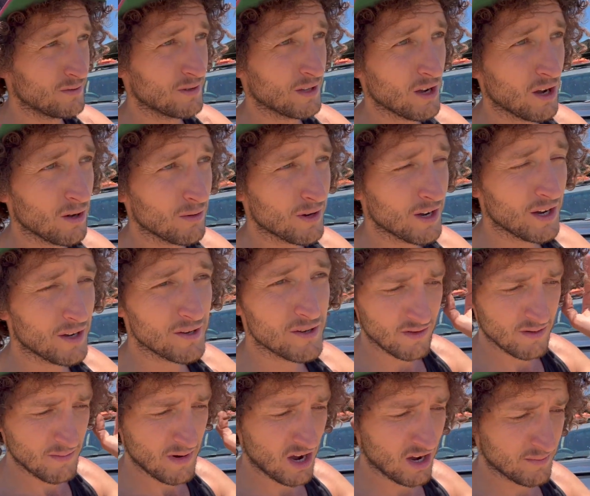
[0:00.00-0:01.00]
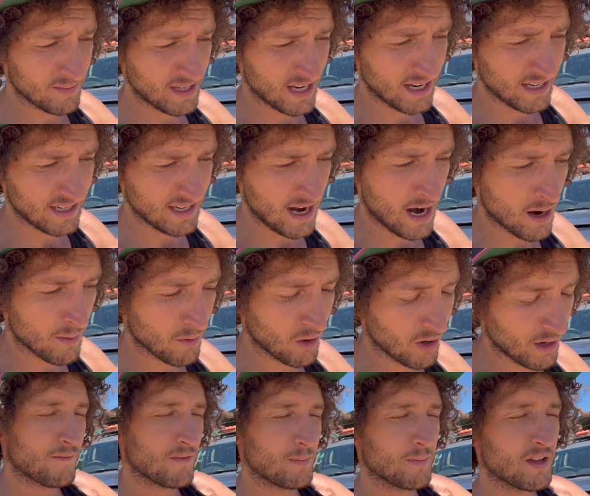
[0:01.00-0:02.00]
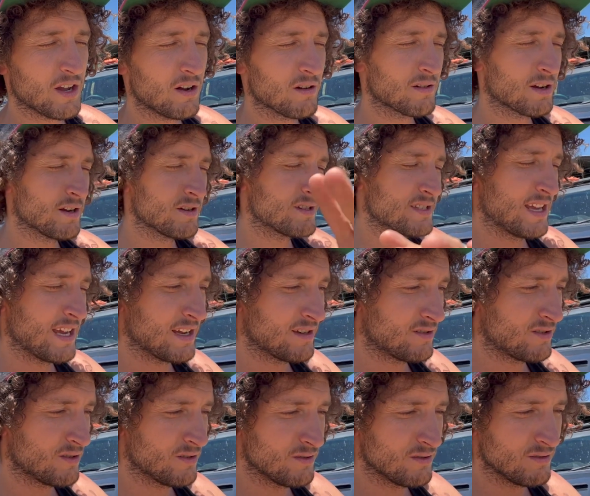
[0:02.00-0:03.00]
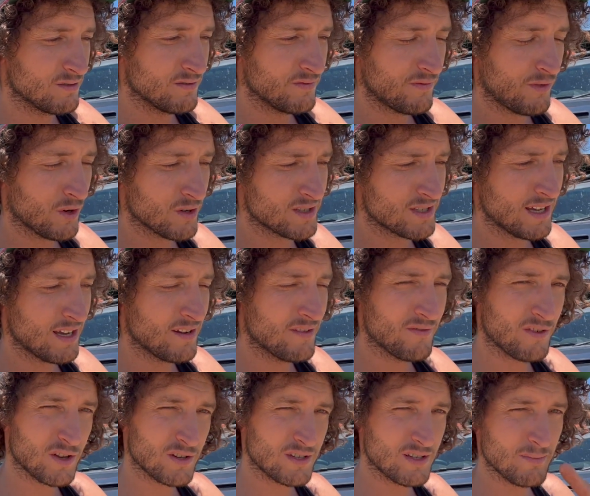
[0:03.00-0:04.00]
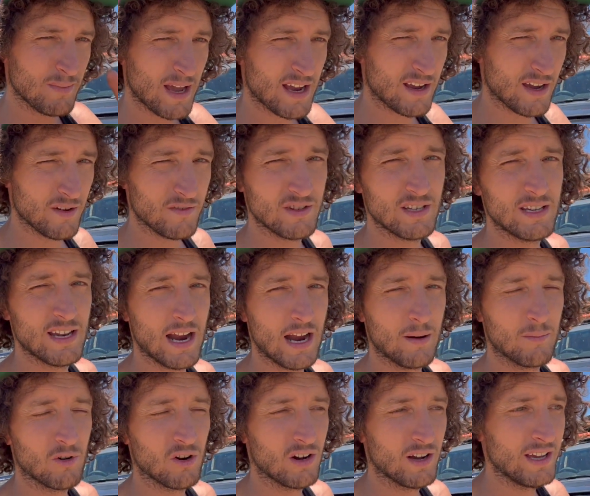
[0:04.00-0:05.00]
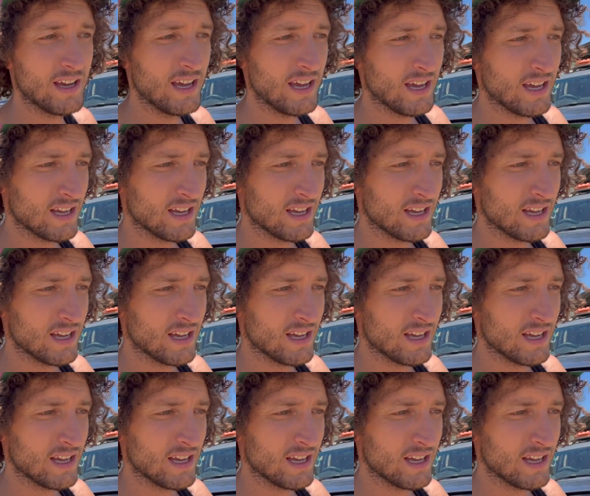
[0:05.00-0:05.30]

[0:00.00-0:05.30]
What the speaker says: the Gold Coast from my hometown in Narrabri, from the Gold Coast down to Foster back over to Narrabri.